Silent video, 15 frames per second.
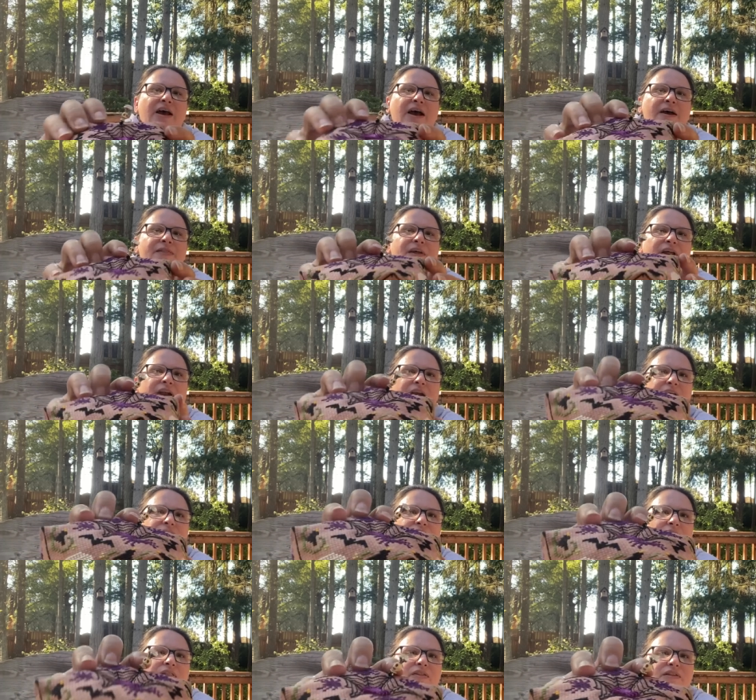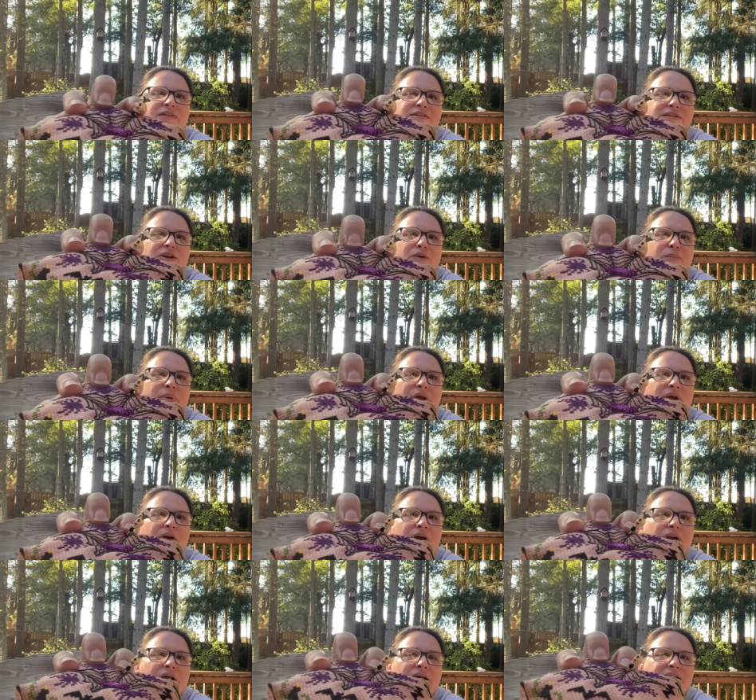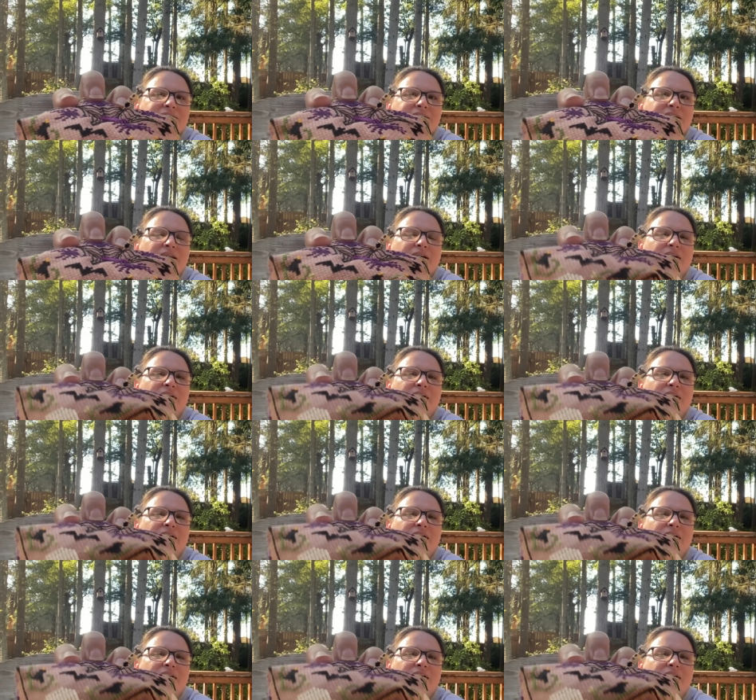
And then I found this little pin on Etsy.